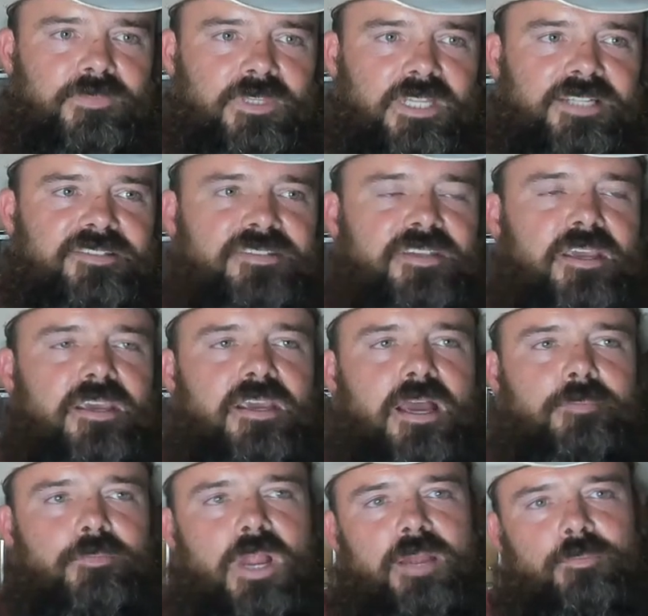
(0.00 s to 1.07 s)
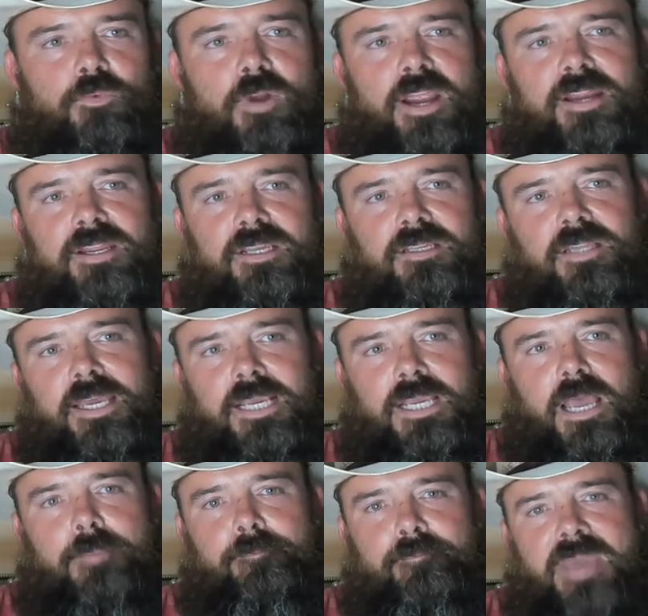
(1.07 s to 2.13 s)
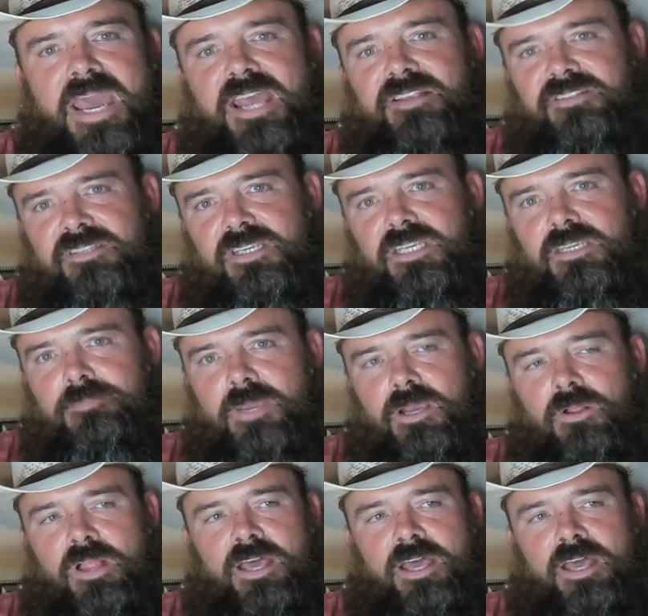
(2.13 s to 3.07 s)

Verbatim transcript: let's say I'm I'm writing like a mass email.